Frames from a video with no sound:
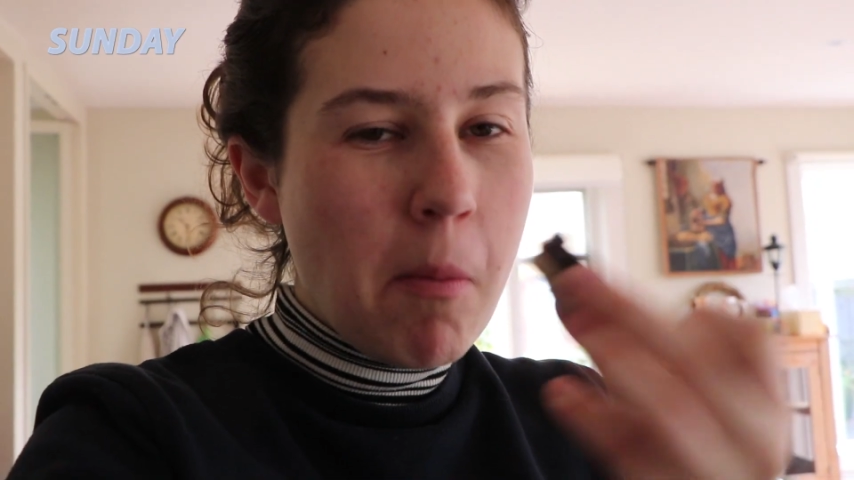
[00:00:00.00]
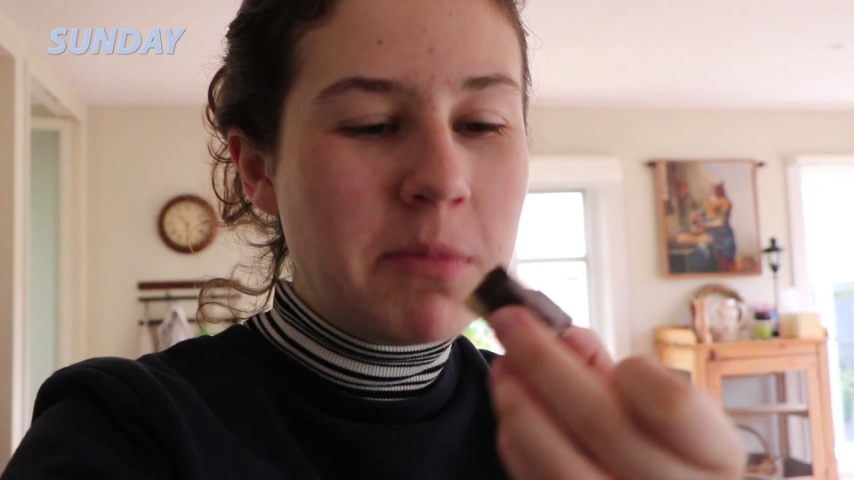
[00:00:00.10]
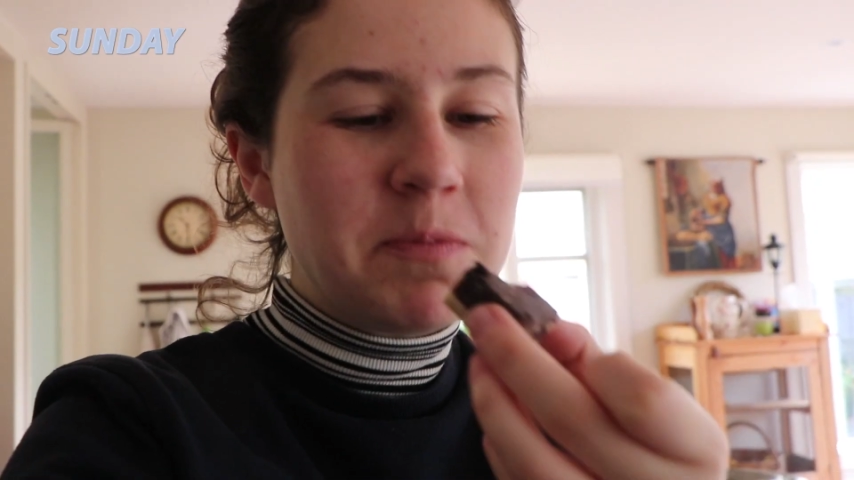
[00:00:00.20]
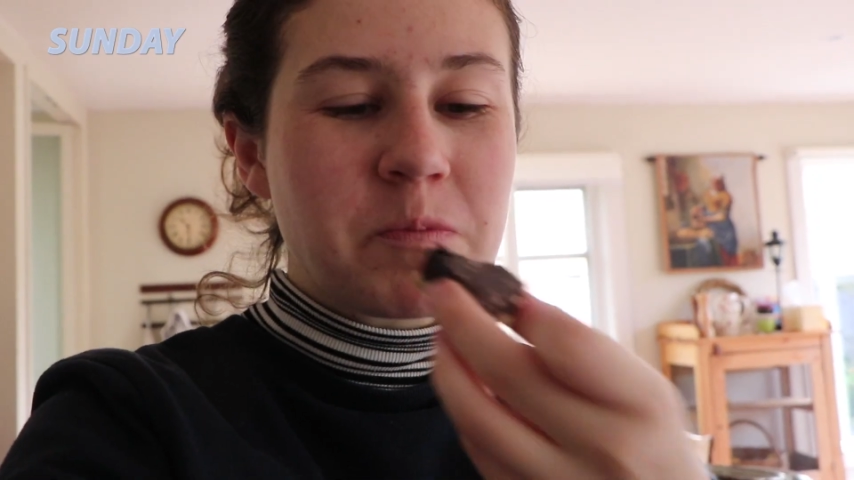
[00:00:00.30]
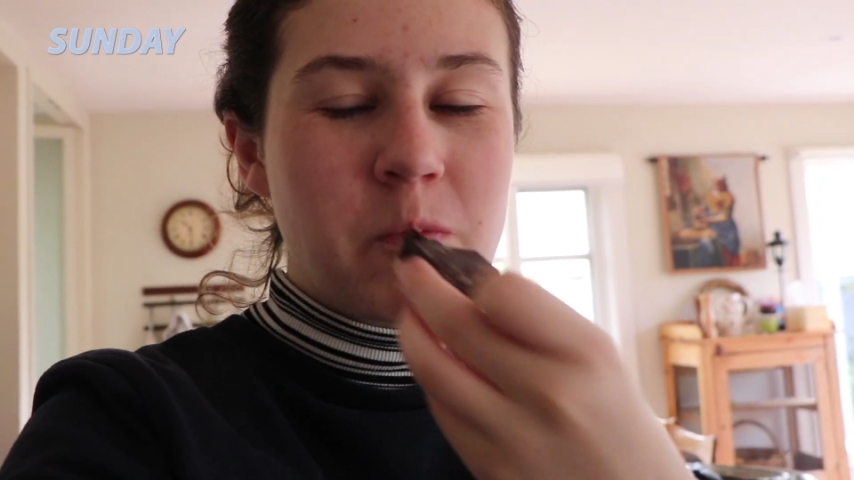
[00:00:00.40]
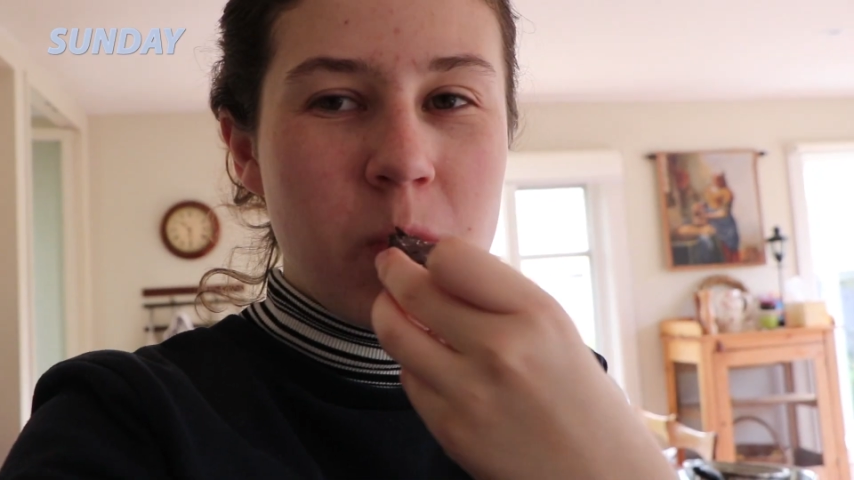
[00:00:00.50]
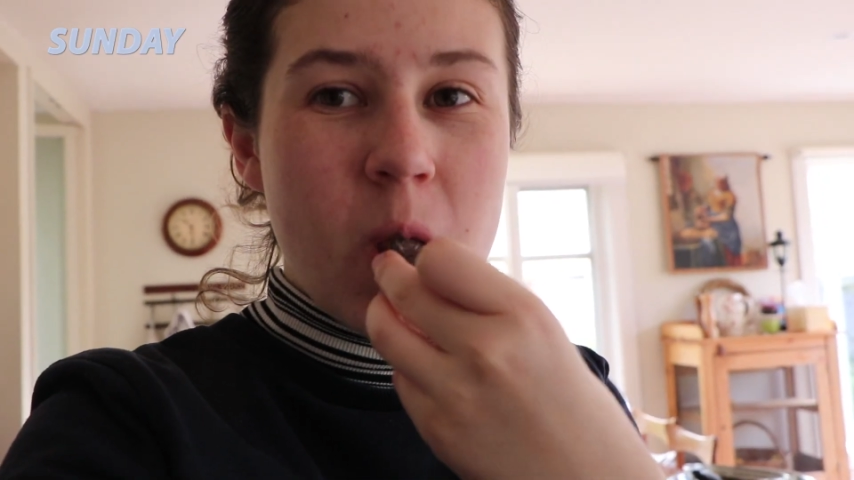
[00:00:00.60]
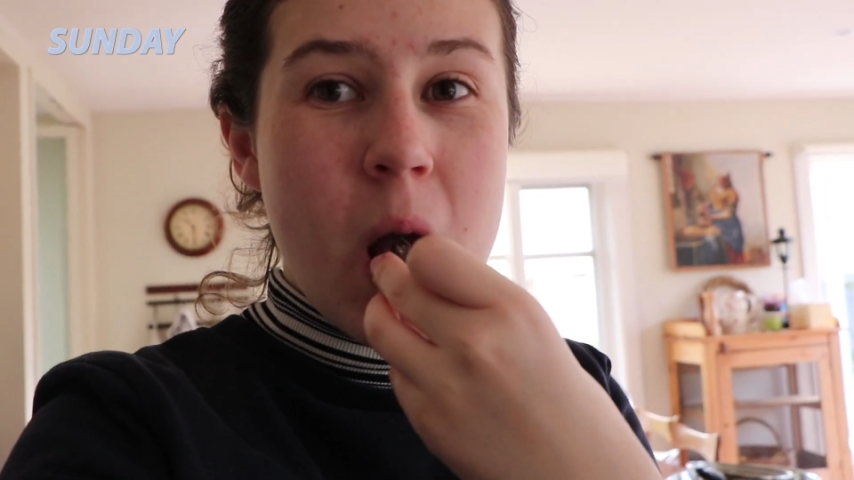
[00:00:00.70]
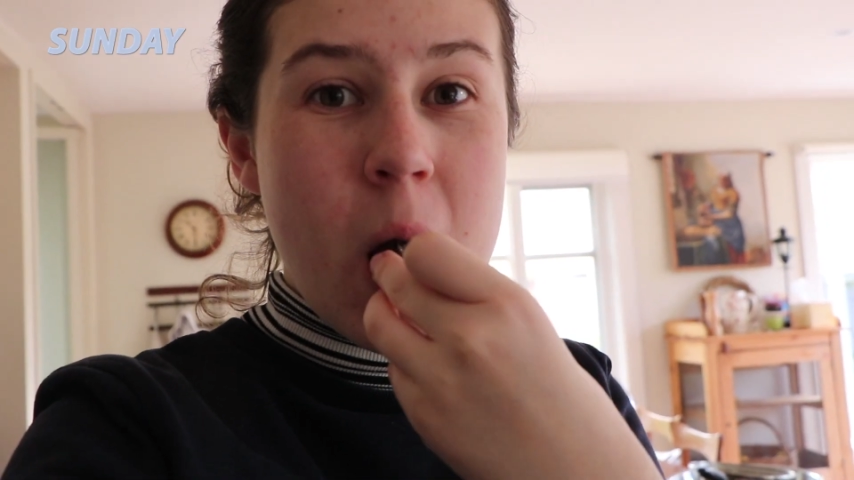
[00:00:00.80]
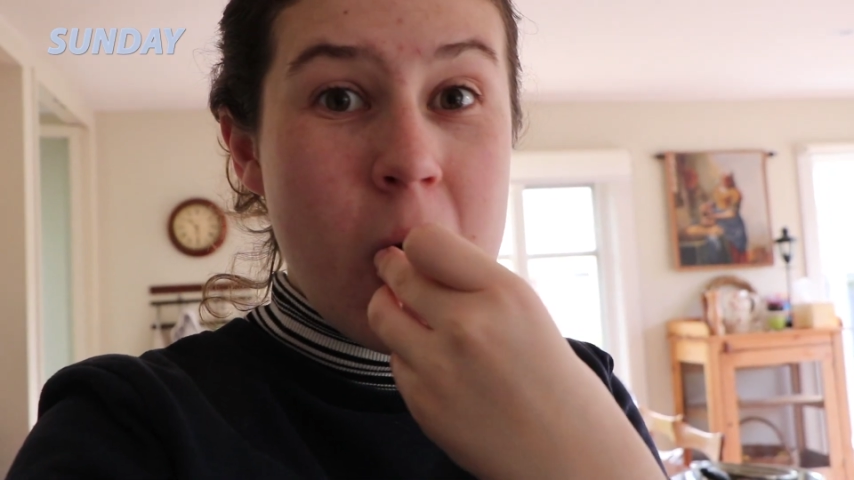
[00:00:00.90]
which Harvey,
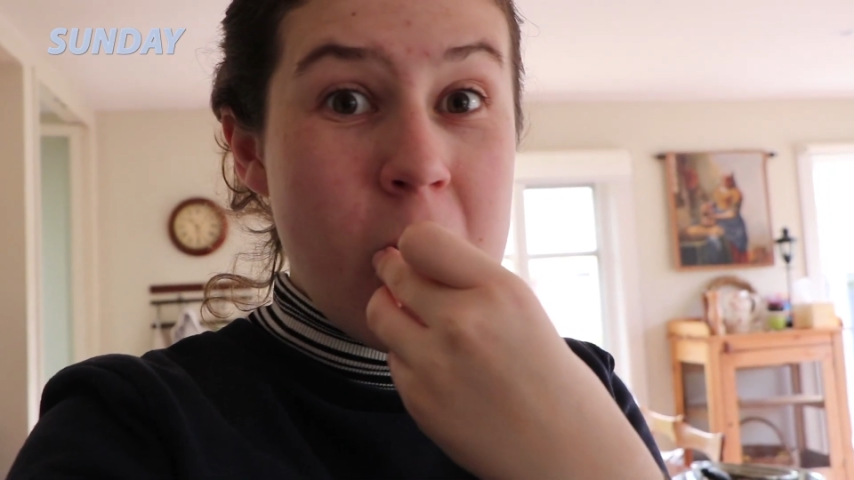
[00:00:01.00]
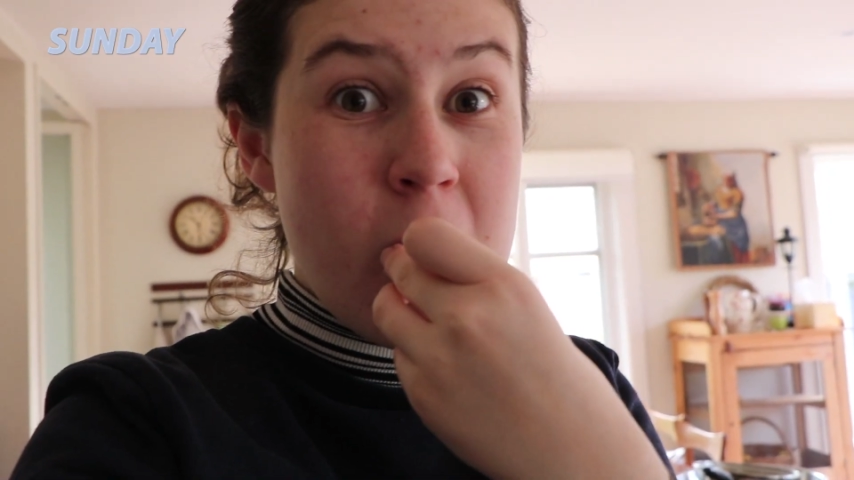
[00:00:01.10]
our dog,